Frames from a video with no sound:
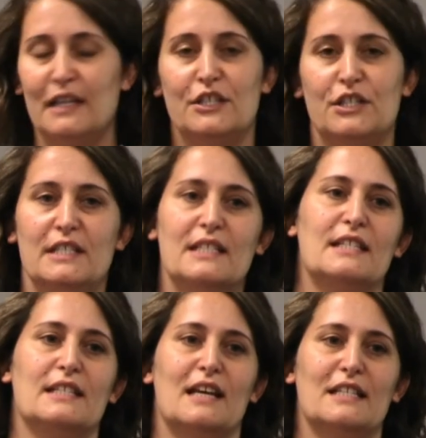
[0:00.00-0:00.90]
she
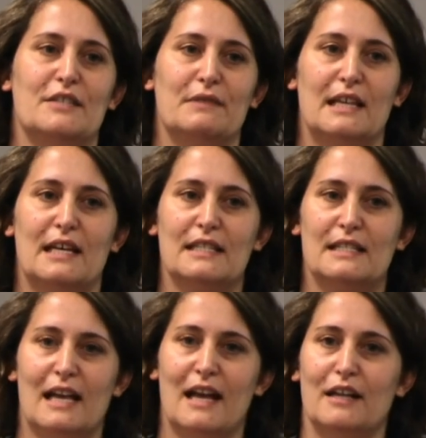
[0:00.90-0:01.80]
discussed with
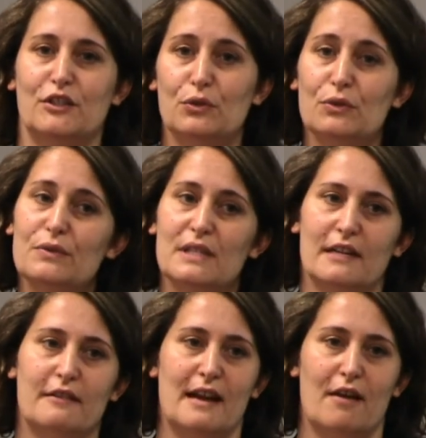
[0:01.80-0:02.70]
us tools that
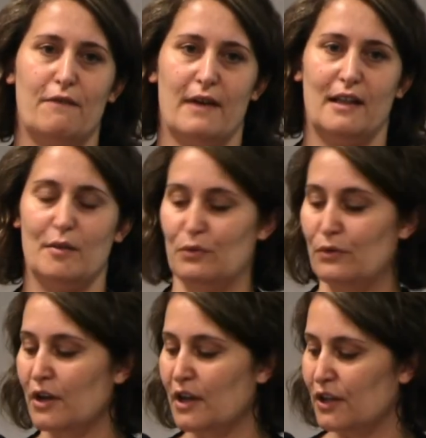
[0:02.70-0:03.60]
are now
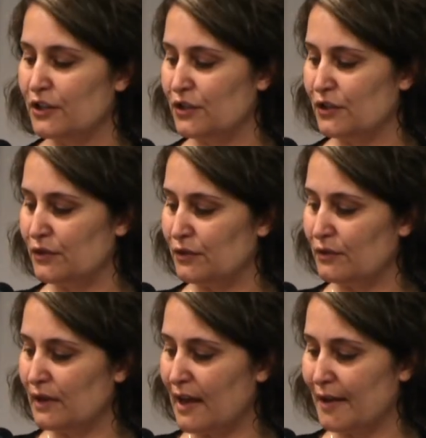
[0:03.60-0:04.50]
available
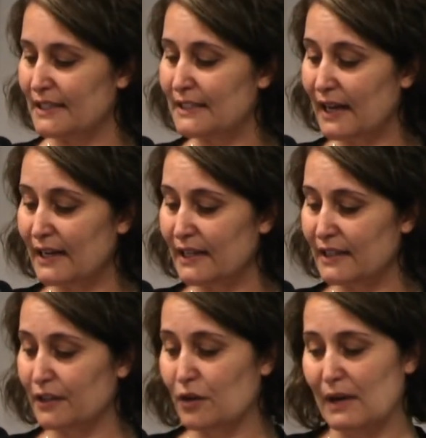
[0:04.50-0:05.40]
to study
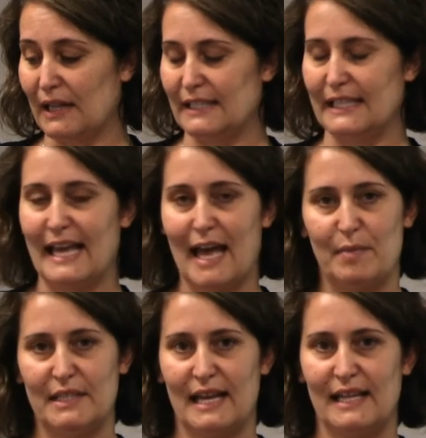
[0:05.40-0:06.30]
the koalas and their
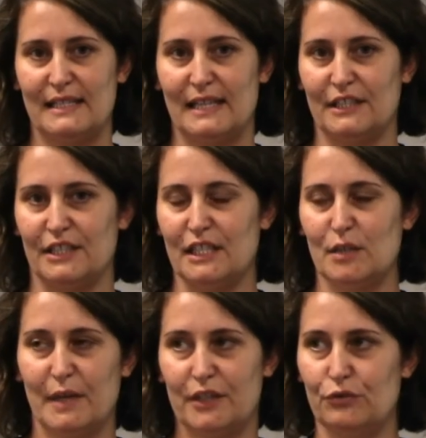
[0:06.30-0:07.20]
habitats, such as
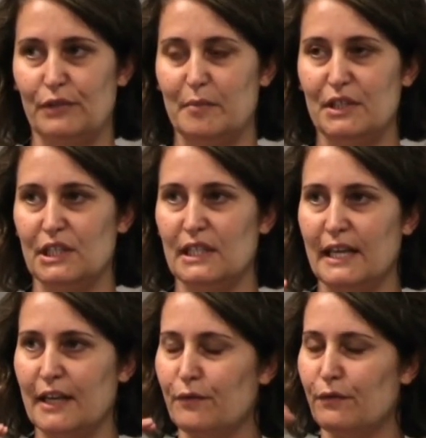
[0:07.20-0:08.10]
spectral imaging
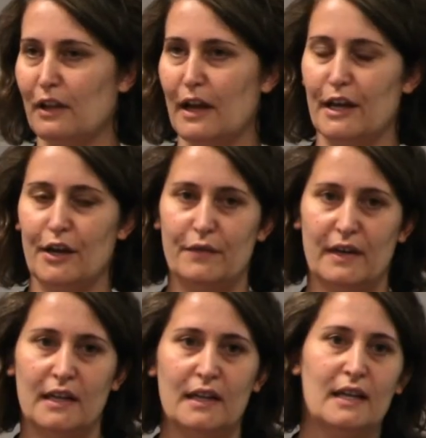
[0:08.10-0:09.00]
that can fly over